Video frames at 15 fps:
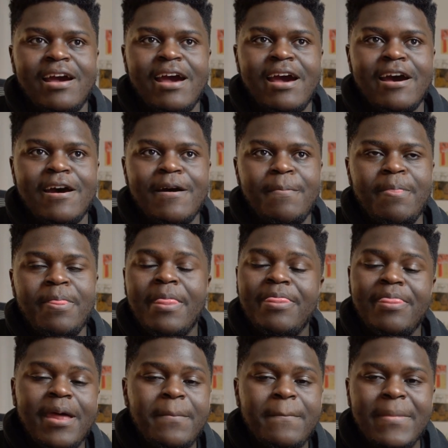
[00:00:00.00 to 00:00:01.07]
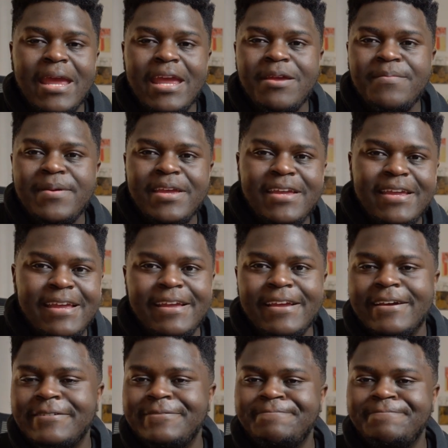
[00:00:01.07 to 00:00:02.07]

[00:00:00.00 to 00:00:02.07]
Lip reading: Then maybe,